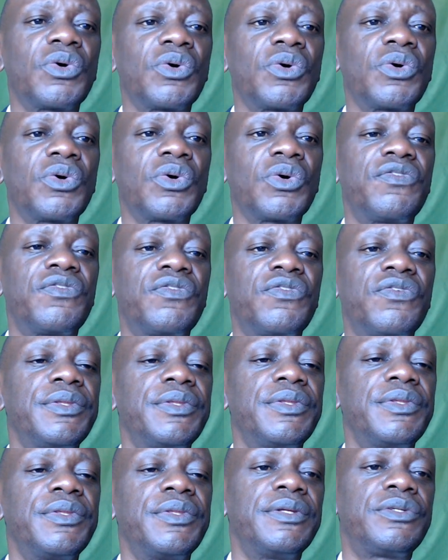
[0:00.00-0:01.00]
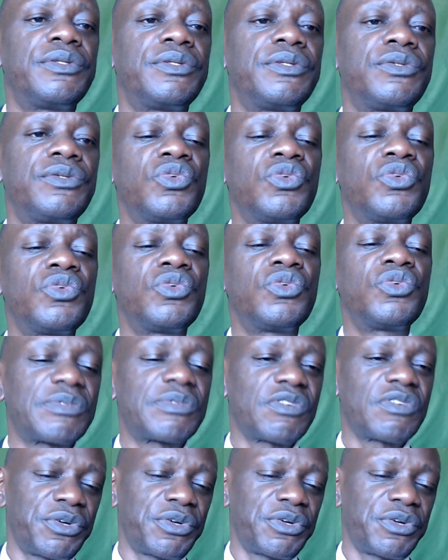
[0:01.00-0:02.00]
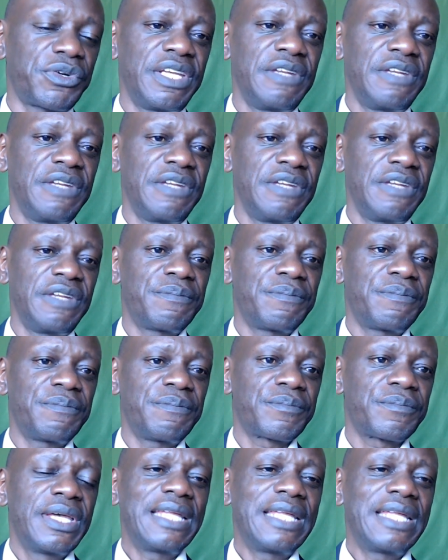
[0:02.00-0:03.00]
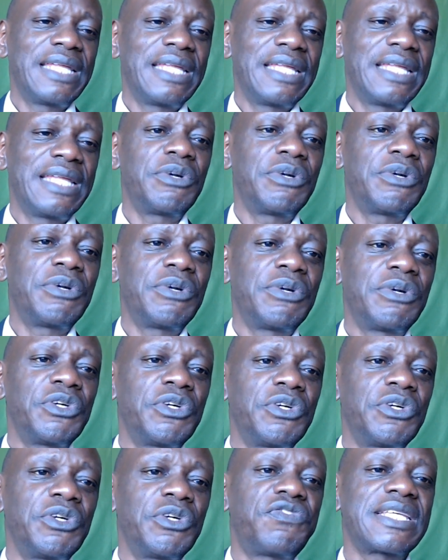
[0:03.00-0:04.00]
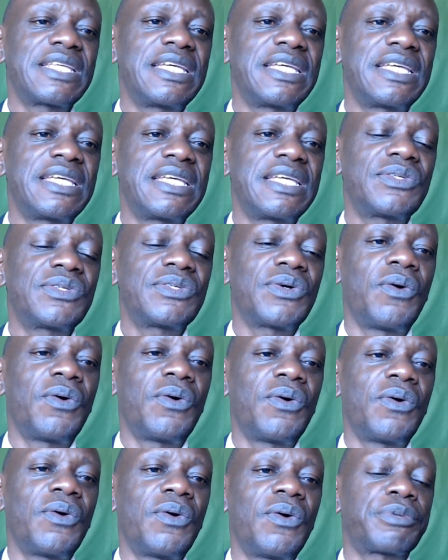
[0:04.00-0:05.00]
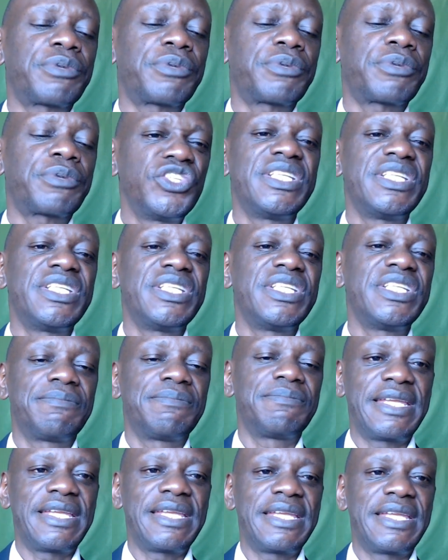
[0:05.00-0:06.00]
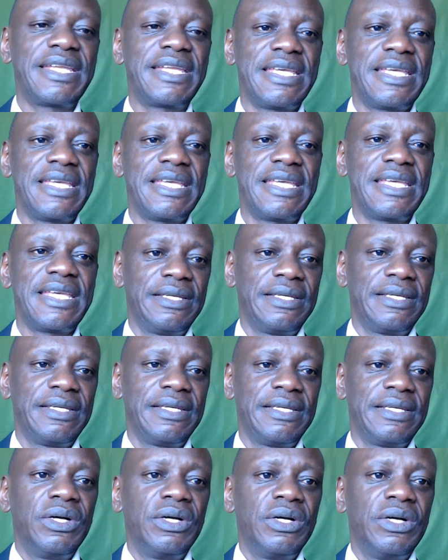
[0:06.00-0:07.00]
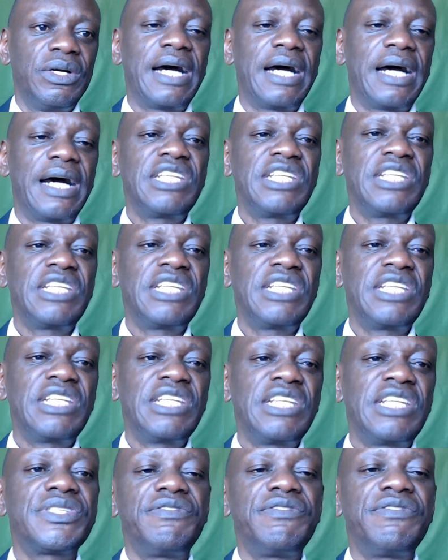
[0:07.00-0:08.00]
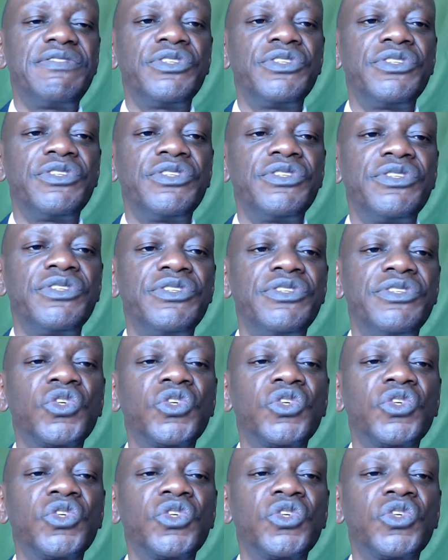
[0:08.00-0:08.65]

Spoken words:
will give you 2 grams of protein, and that's about 4% of the protein you need per day.